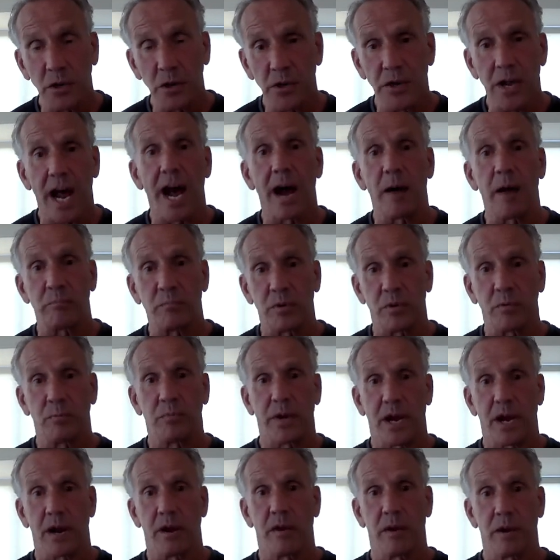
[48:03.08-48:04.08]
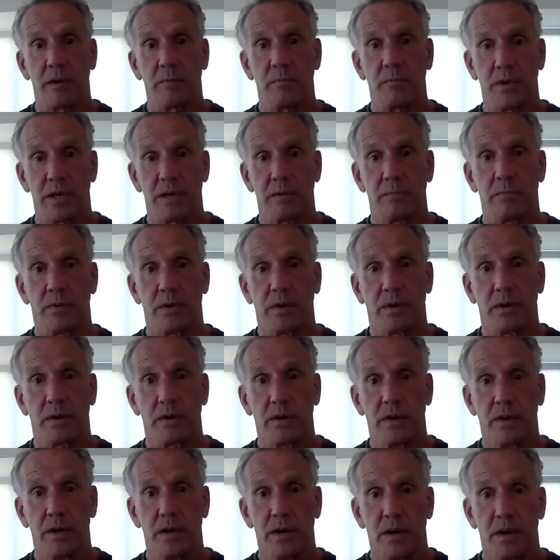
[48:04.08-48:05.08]
not preparing
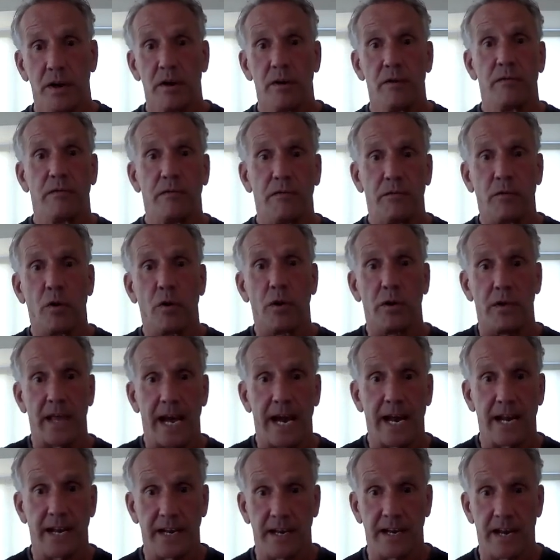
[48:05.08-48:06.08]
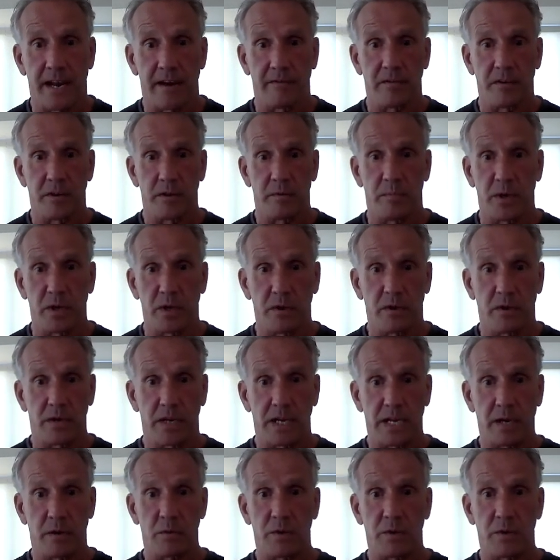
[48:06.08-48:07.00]
people for that inevitability.